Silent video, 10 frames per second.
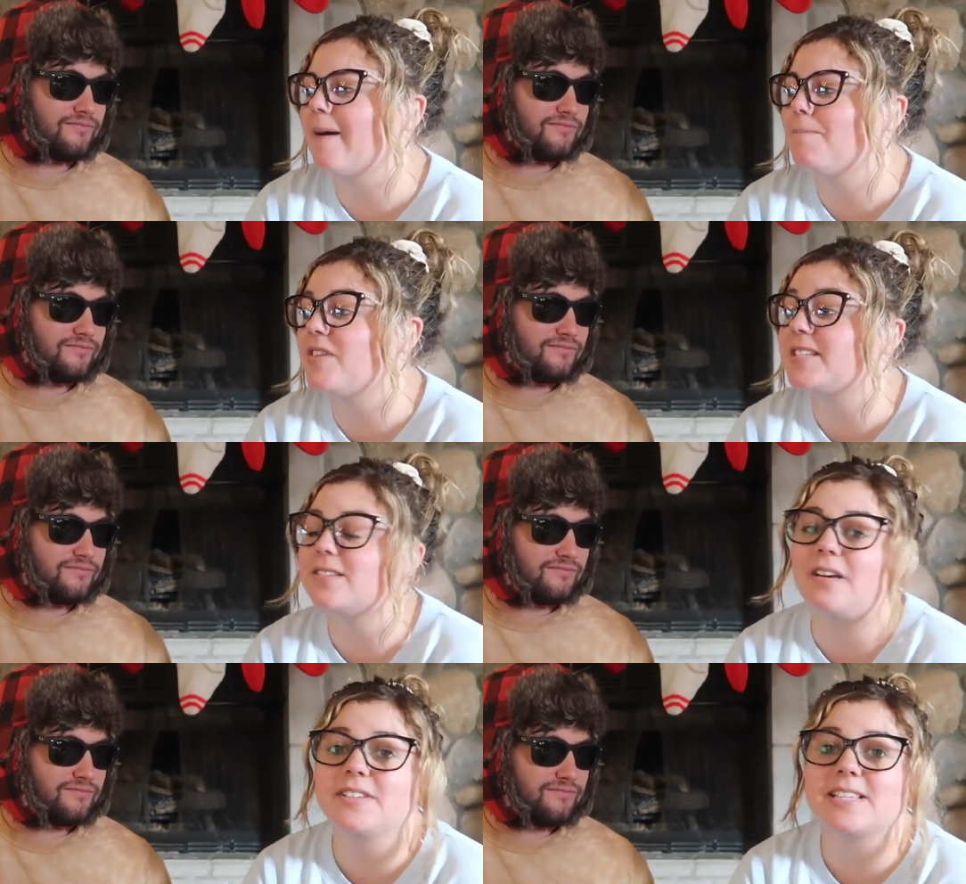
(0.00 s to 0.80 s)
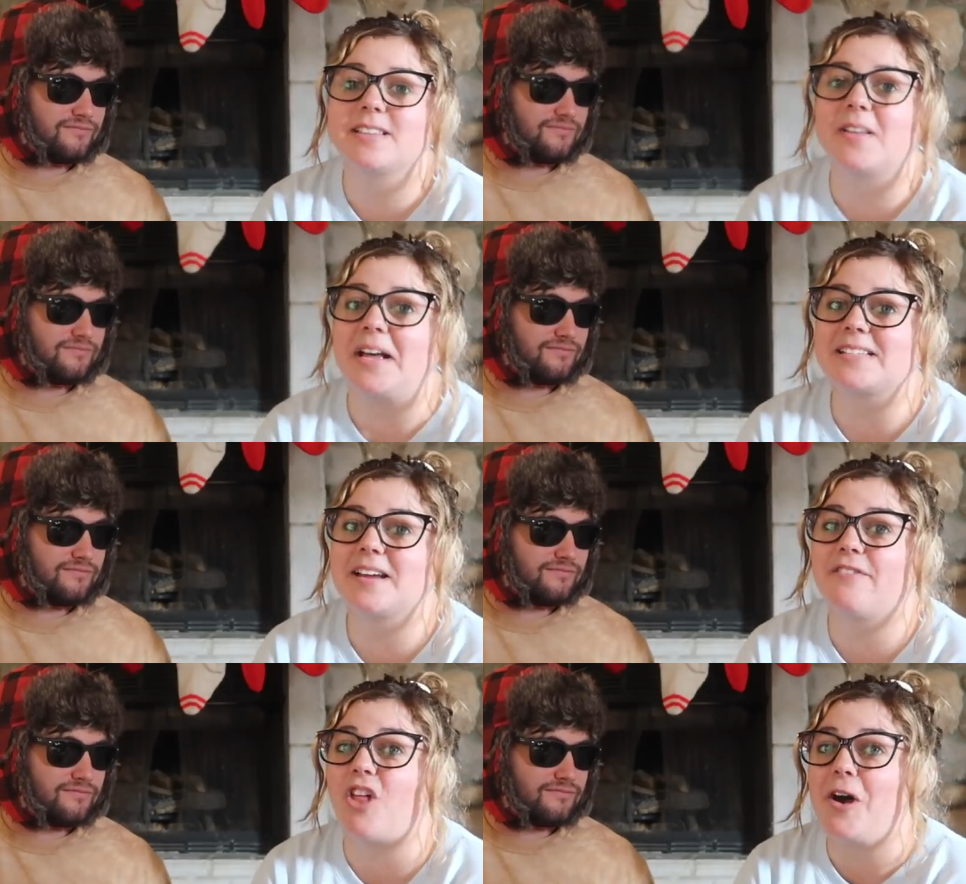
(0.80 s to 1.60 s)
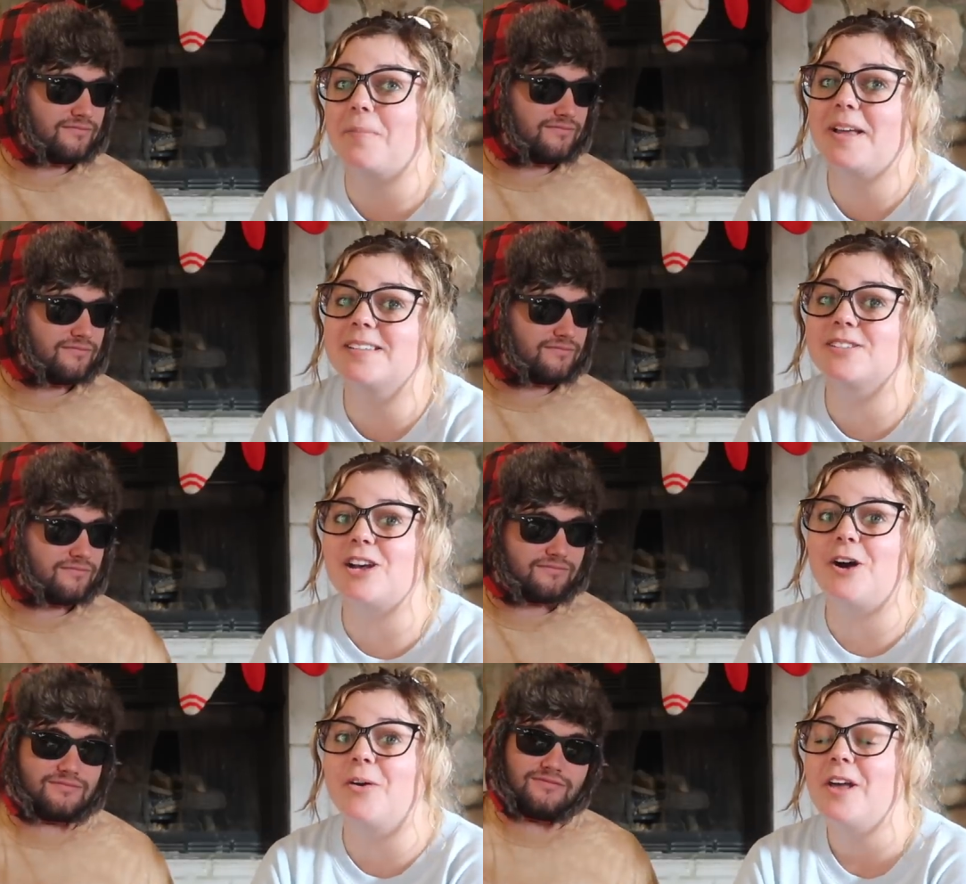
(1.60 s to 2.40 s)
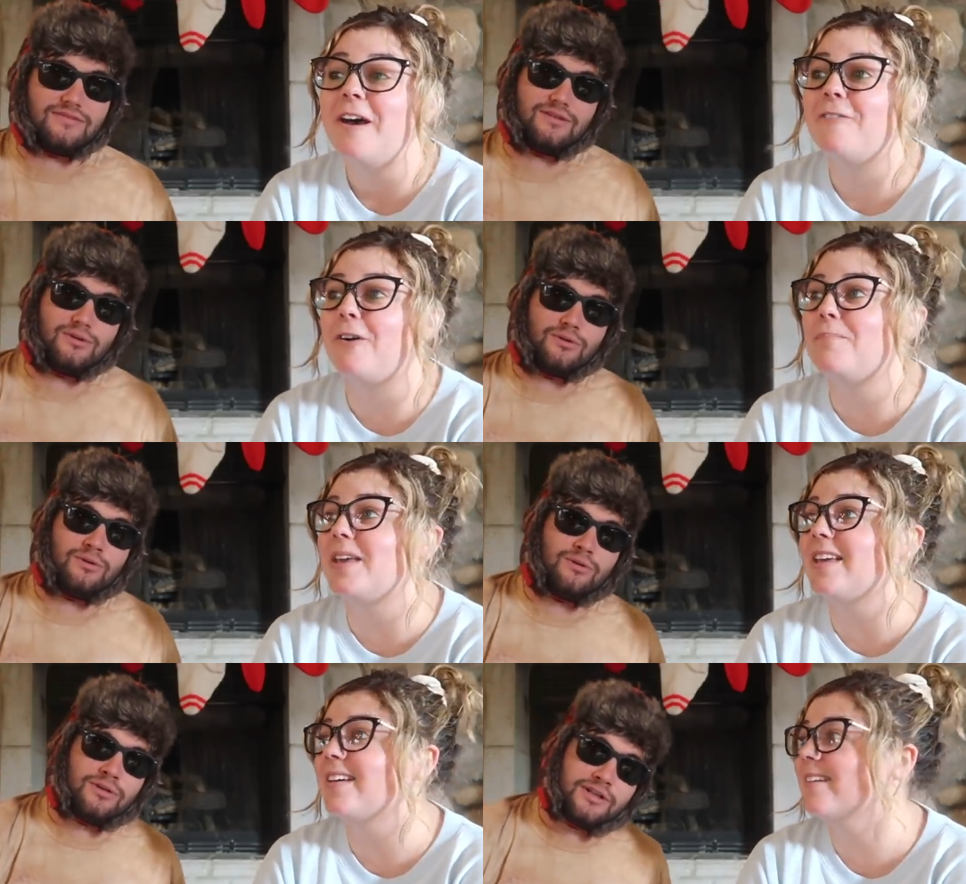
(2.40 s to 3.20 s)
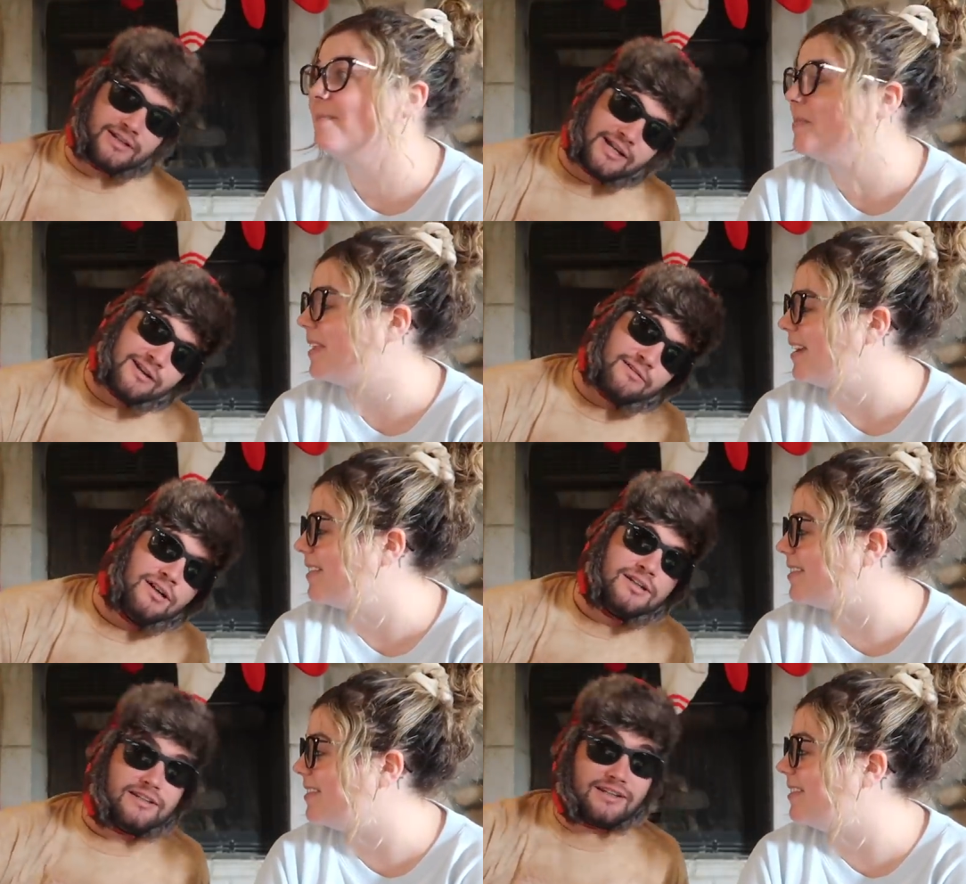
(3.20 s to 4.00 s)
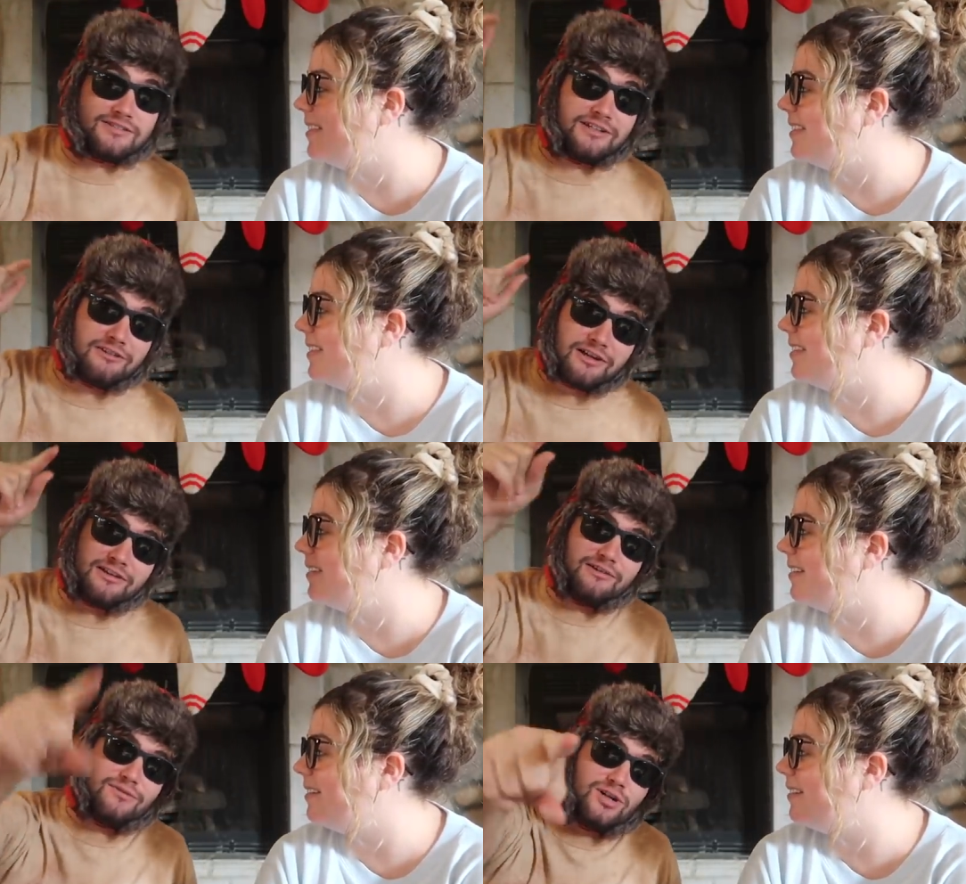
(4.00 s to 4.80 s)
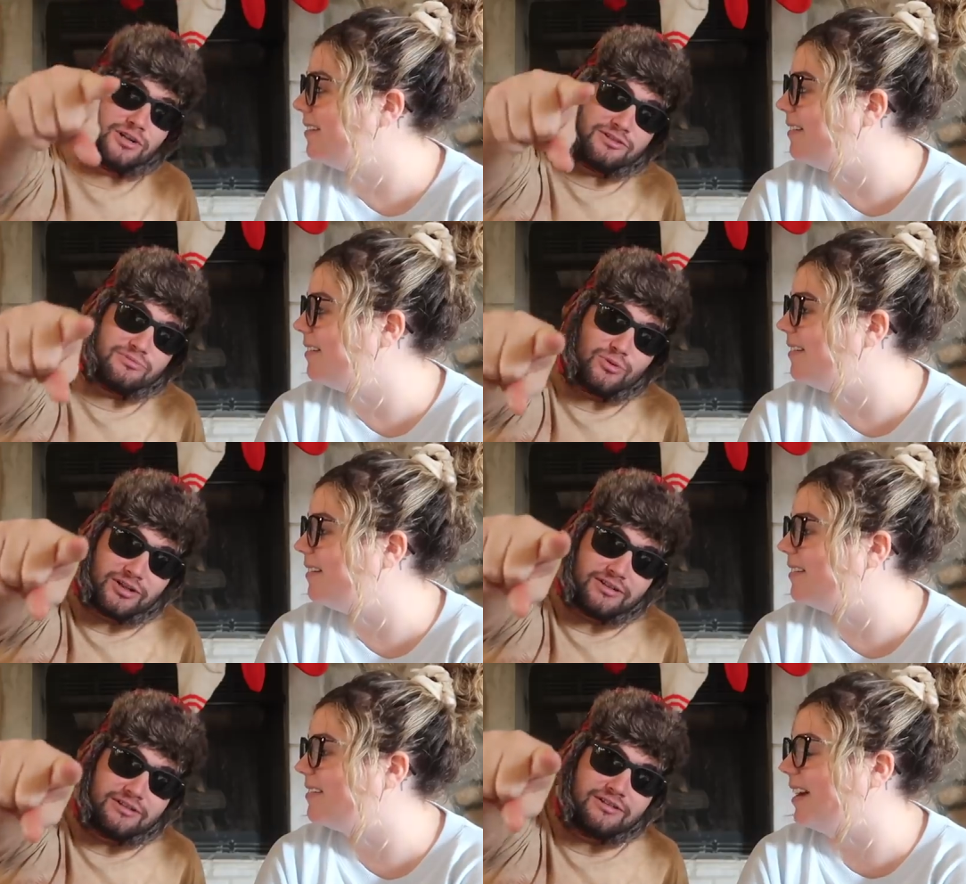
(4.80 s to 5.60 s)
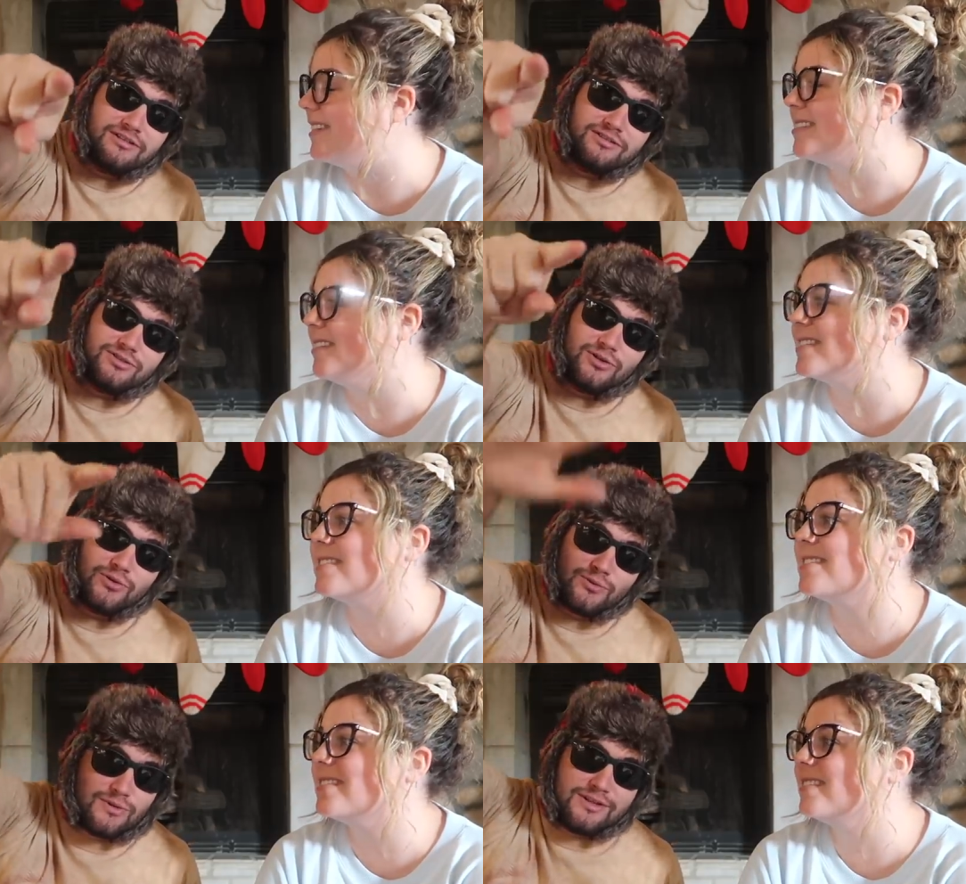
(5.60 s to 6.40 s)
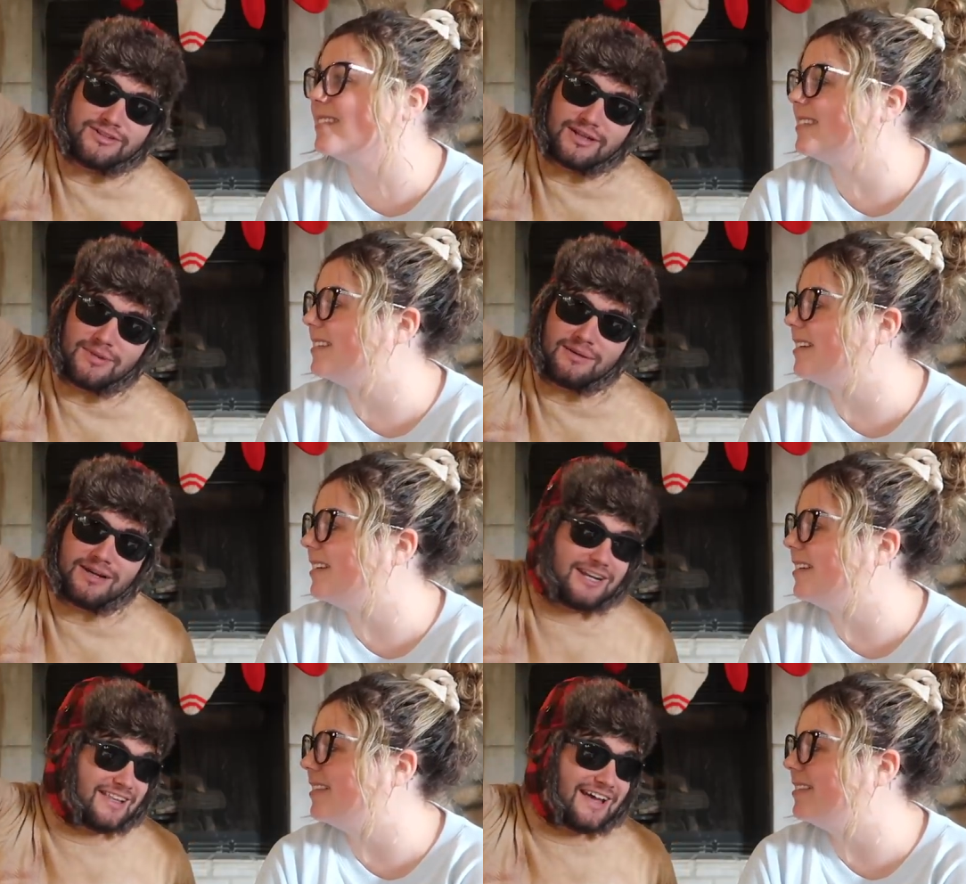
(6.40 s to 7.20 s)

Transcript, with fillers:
Speaker 1: Um, this is obviously the last day of Vlogmas, so for Holy me...
Speaker 2: cow. Yeah, so edited a vlog this morning. Yeah, so, so this... let's say bye-bye to